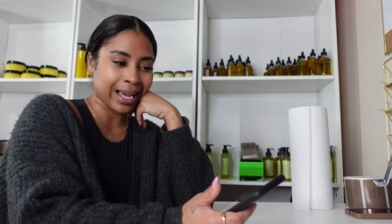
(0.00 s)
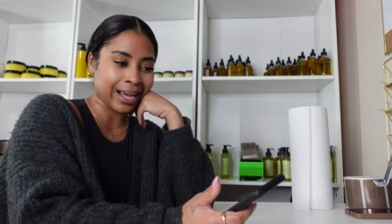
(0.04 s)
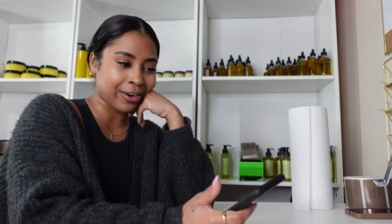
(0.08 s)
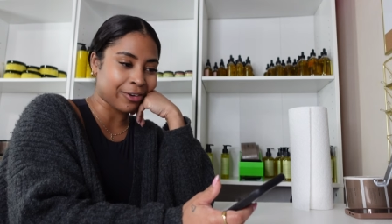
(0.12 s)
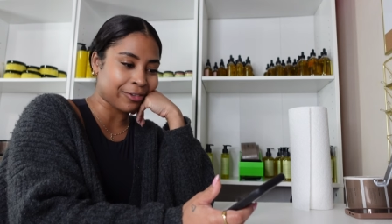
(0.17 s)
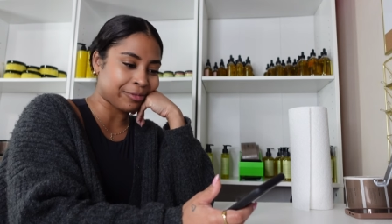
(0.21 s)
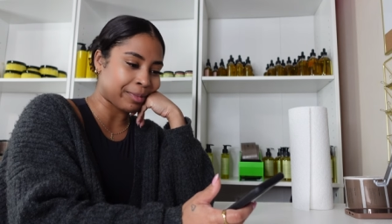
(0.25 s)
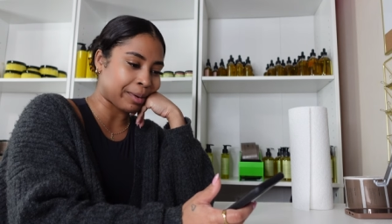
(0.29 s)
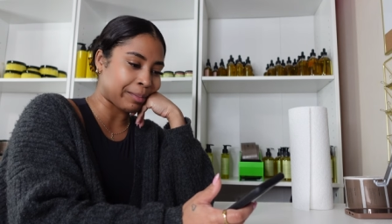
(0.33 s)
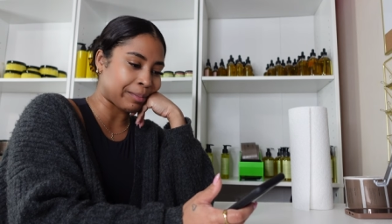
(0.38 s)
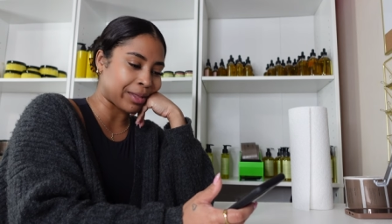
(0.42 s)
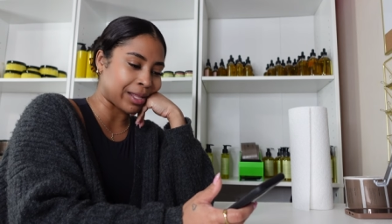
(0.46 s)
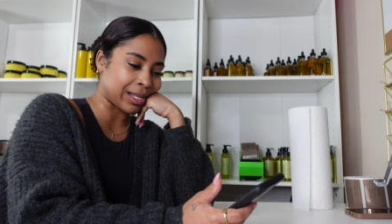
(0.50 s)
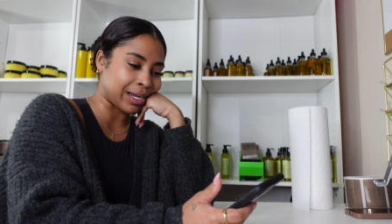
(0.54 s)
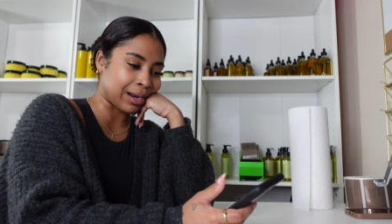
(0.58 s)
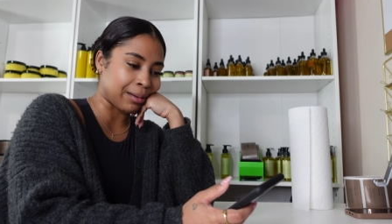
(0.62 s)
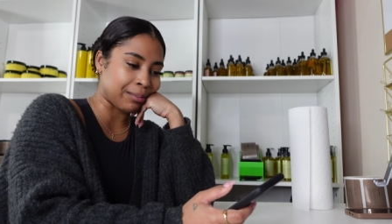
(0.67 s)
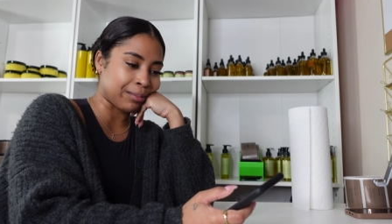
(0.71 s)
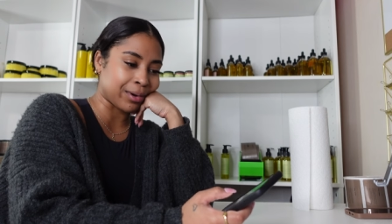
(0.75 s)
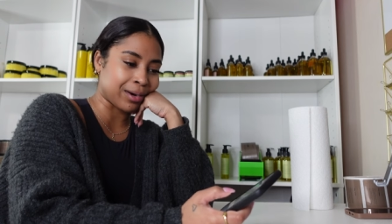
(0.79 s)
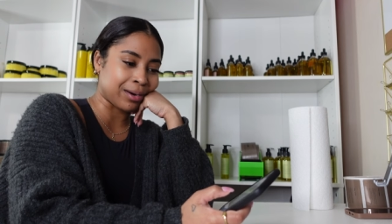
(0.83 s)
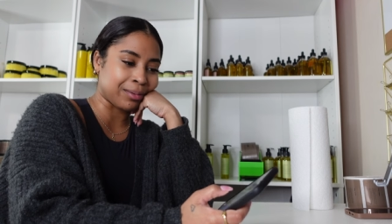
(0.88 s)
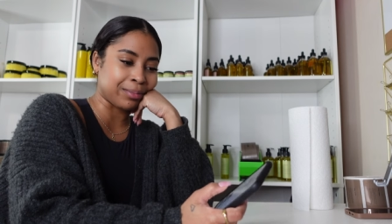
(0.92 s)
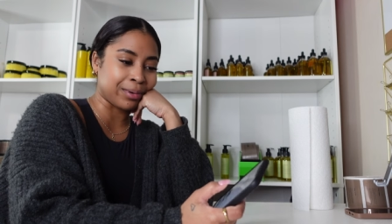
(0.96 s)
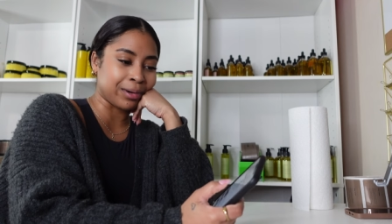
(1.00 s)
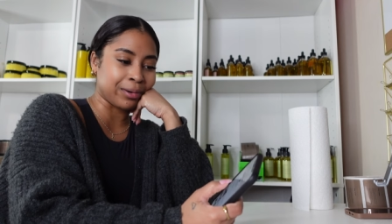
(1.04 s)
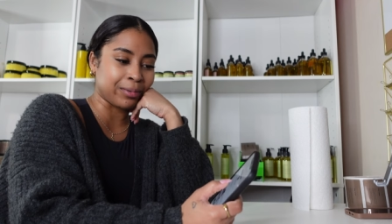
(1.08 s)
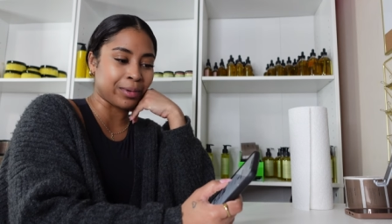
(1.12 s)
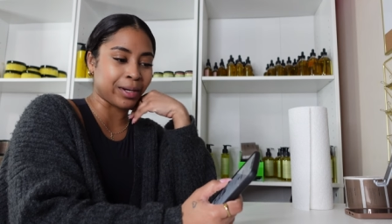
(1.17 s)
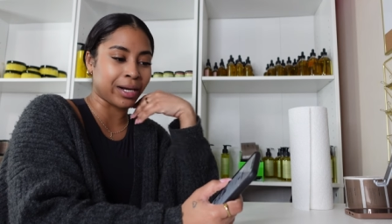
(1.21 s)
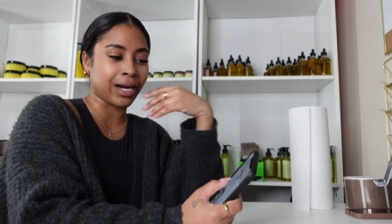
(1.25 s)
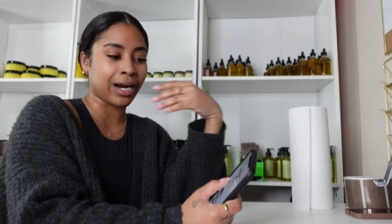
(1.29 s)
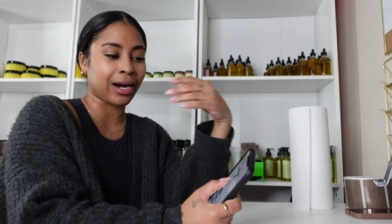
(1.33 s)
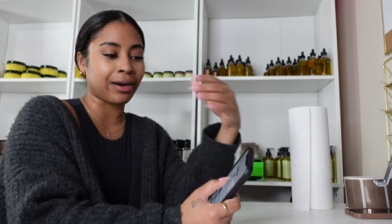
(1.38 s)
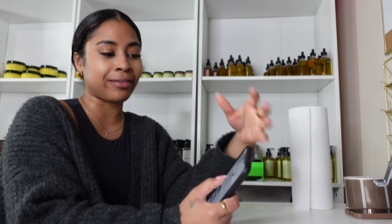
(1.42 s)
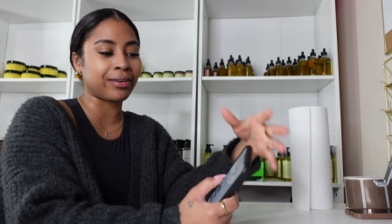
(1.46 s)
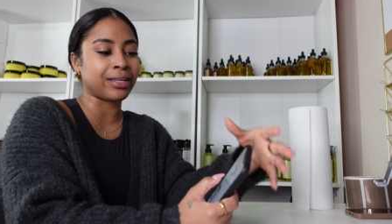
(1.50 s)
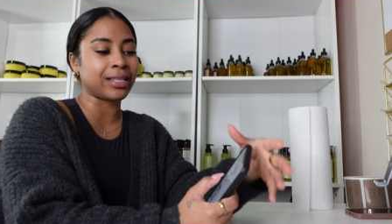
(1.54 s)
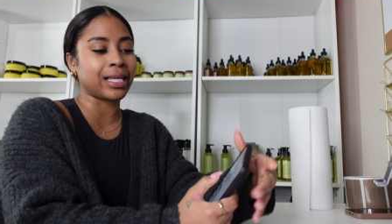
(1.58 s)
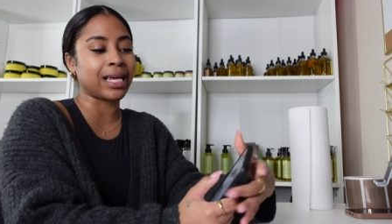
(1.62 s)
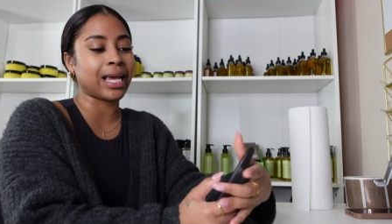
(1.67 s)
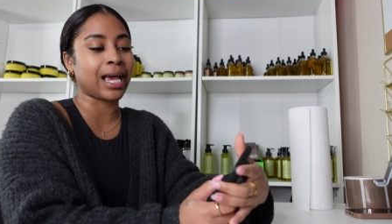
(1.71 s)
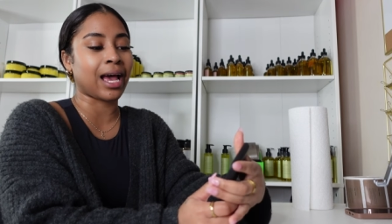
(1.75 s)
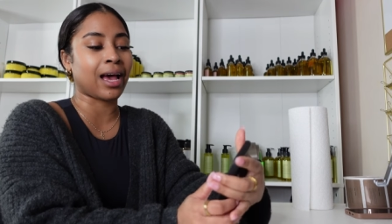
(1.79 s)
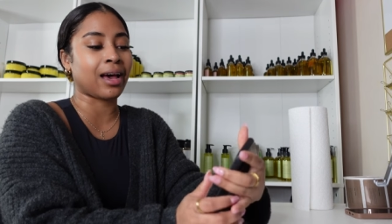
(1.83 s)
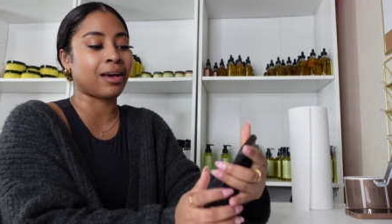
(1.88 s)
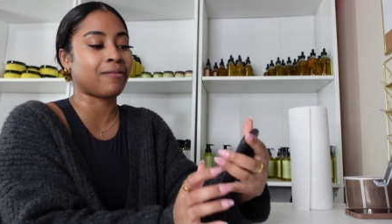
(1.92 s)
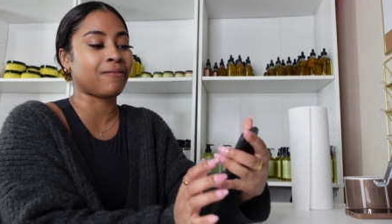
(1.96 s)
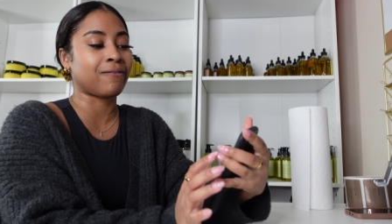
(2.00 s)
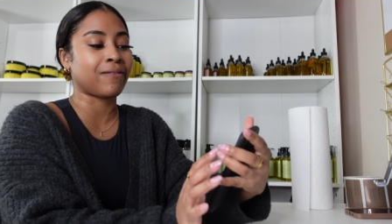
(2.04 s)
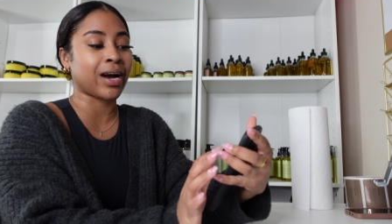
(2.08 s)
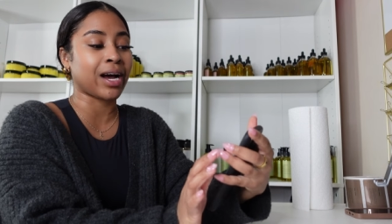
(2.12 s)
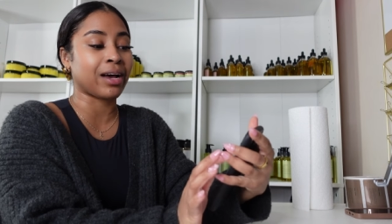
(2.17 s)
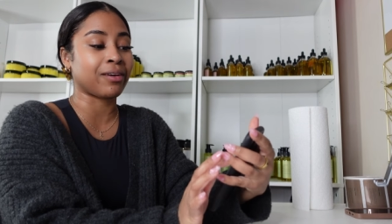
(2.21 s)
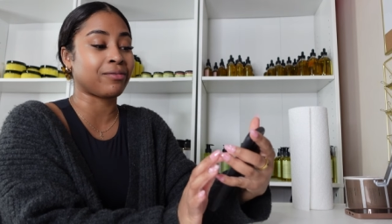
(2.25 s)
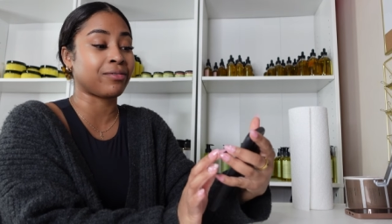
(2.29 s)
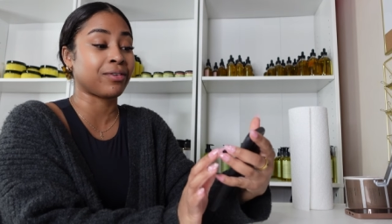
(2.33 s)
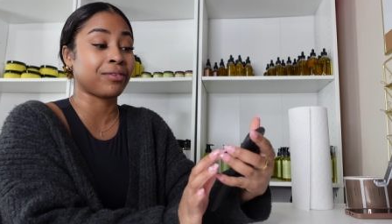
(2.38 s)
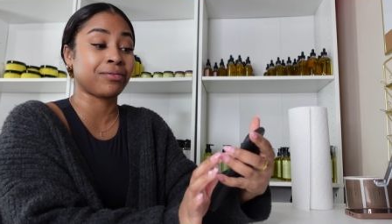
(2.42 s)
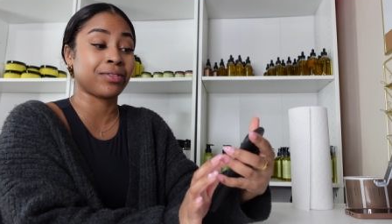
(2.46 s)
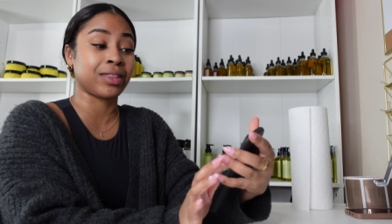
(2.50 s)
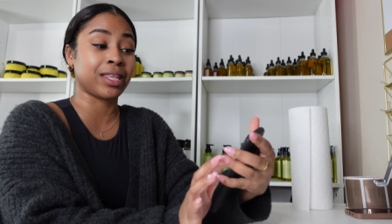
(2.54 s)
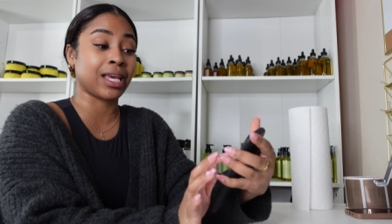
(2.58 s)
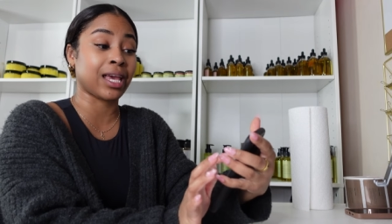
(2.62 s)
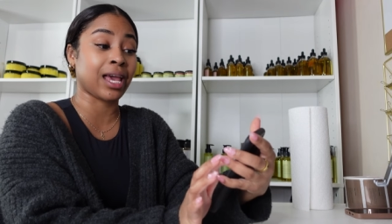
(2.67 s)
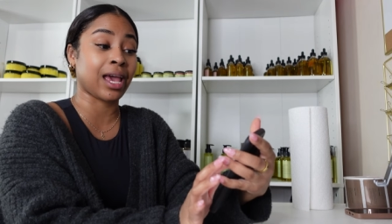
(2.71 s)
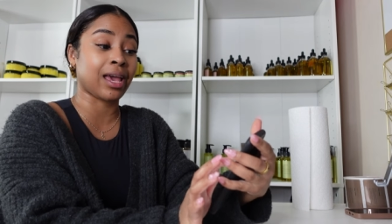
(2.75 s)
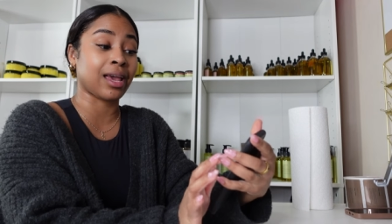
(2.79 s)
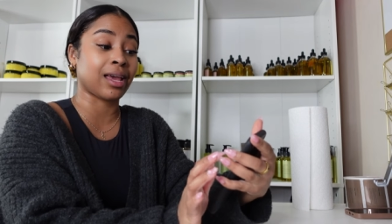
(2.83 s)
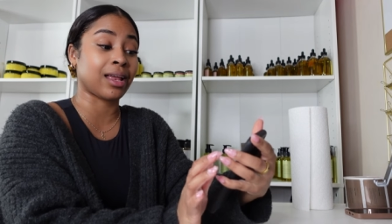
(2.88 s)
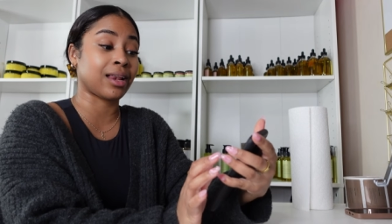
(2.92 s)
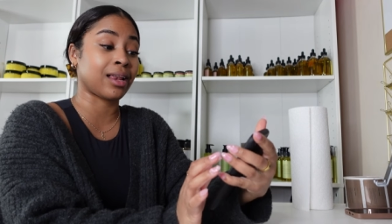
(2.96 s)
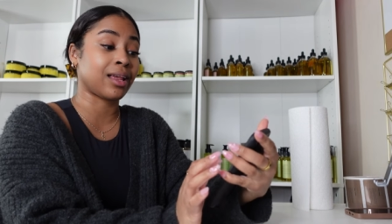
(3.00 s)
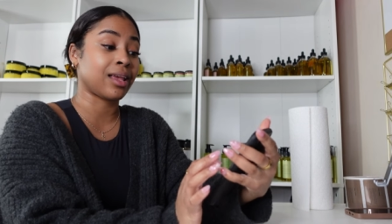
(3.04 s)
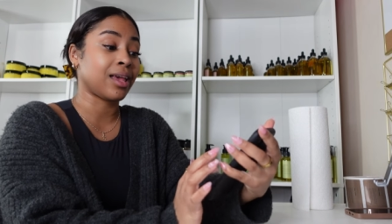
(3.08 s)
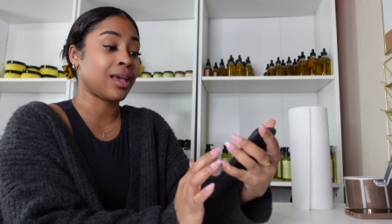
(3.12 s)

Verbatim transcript: I don't remember the number, but we're currently at 558.